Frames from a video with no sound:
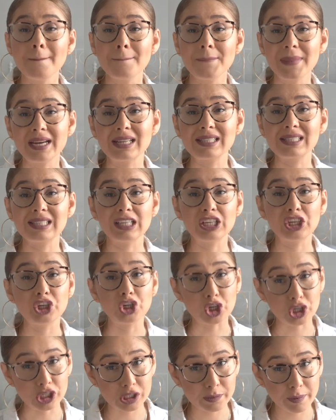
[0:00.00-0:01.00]

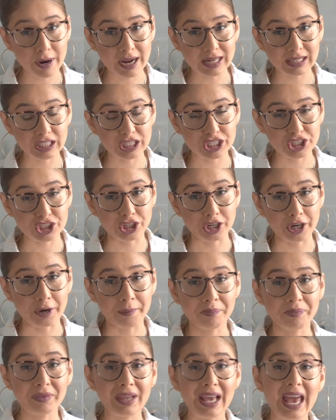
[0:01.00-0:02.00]
medicine nurse
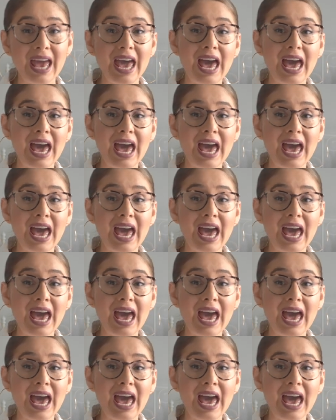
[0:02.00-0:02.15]
practitioner,